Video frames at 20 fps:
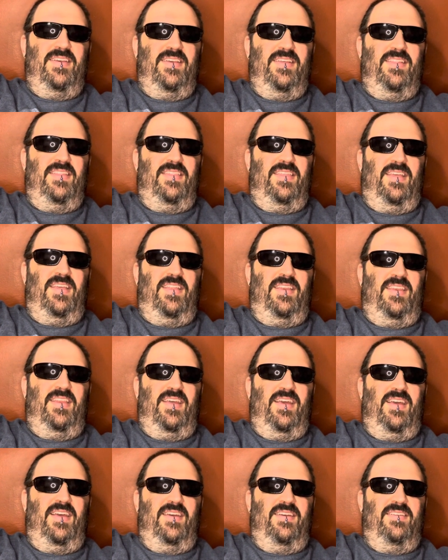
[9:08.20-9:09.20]
then
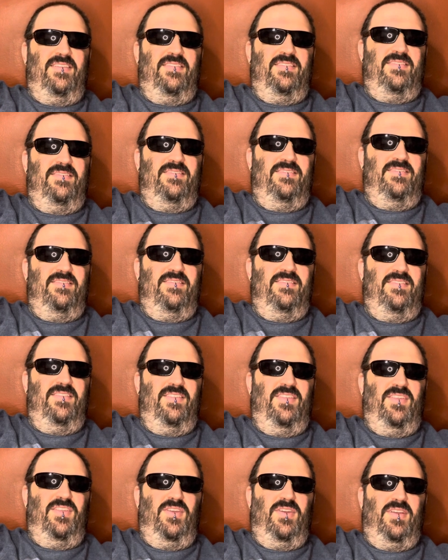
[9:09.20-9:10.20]

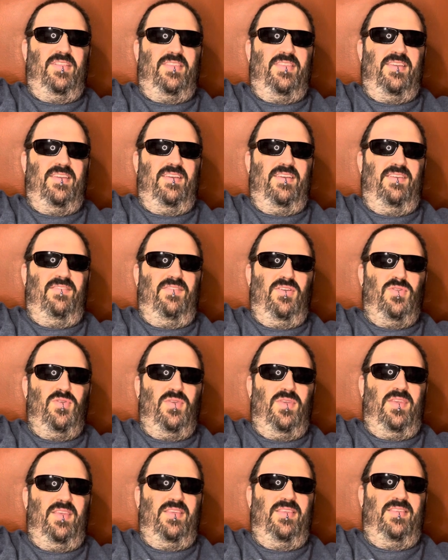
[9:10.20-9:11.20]
you get to
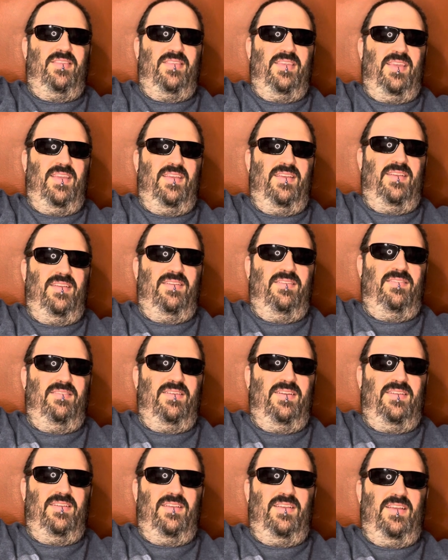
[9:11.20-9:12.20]
eventually see
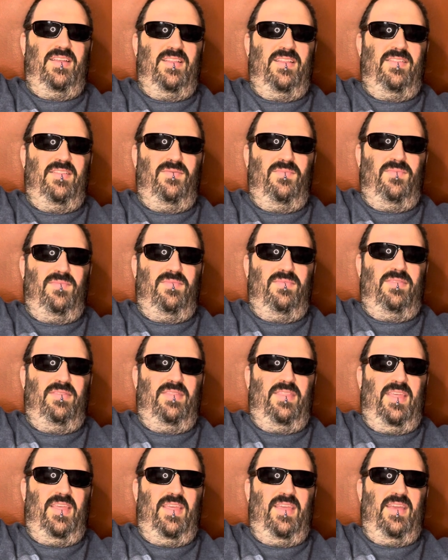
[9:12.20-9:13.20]

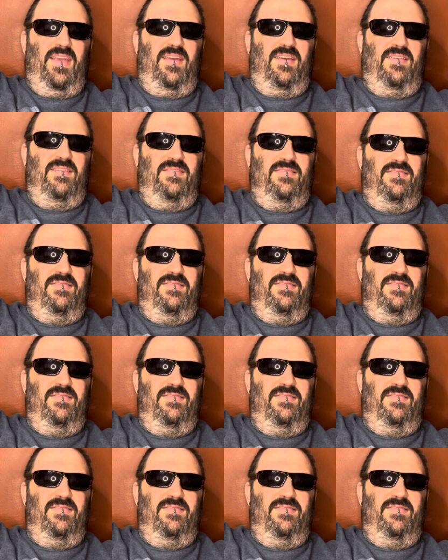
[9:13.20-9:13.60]
the,